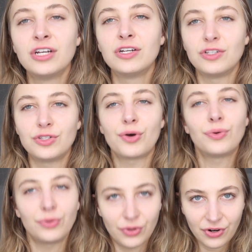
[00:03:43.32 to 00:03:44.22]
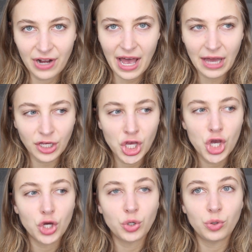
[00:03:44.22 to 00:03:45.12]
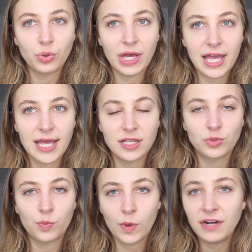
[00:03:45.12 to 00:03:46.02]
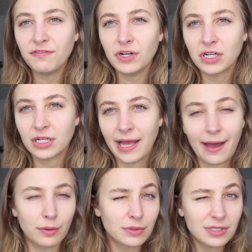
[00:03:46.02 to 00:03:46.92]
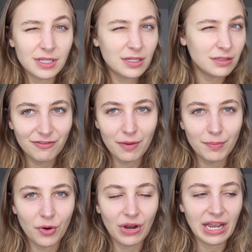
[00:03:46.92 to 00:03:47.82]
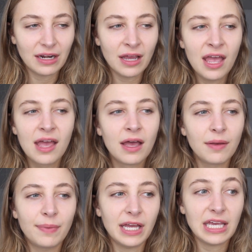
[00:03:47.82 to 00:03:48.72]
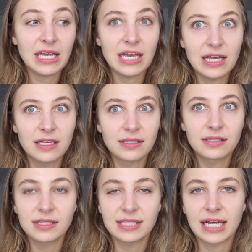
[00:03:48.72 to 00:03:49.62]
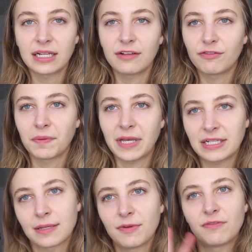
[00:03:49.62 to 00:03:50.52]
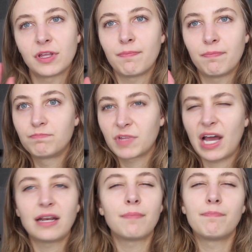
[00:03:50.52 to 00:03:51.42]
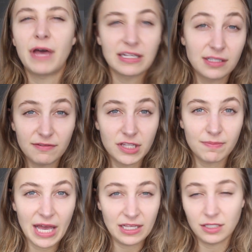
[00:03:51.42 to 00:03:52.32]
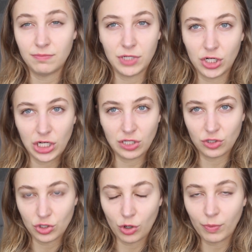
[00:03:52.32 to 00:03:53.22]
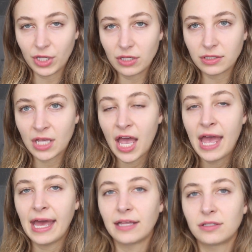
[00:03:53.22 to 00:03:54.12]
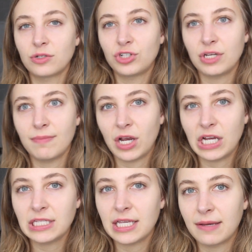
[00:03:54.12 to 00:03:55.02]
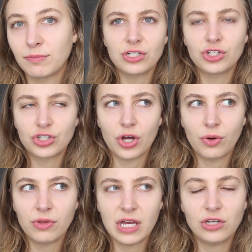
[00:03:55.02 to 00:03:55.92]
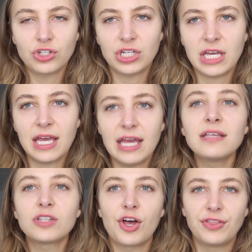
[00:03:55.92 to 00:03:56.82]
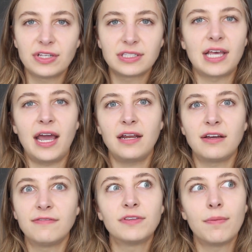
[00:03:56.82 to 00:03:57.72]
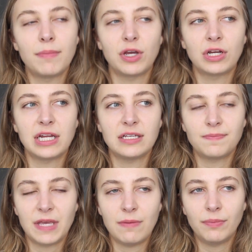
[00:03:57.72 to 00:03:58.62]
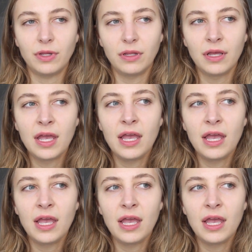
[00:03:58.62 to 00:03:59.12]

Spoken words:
Zolorak, who is one of her council from Meereen, but he is descended from like some of the kind of best of the best Meereenese nobles, and so she marries him to show that she is on the side of the Meereenese people.